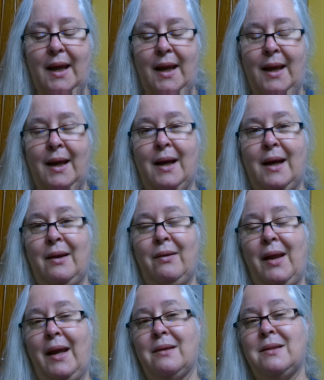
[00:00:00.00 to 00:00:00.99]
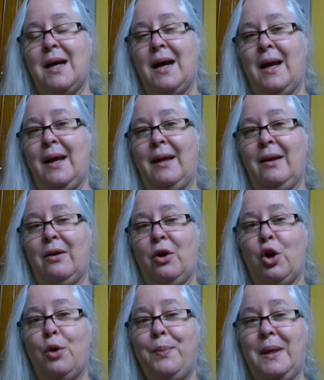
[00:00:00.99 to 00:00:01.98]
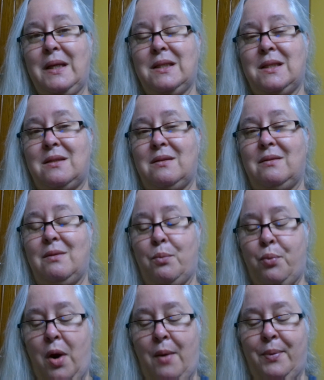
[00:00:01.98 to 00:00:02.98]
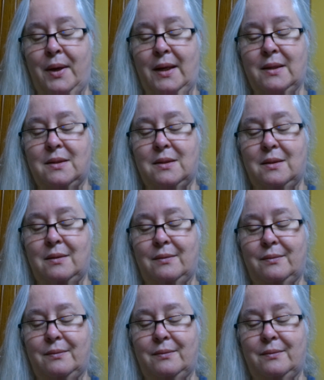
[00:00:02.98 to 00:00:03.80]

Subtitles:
and anti-herpes properties.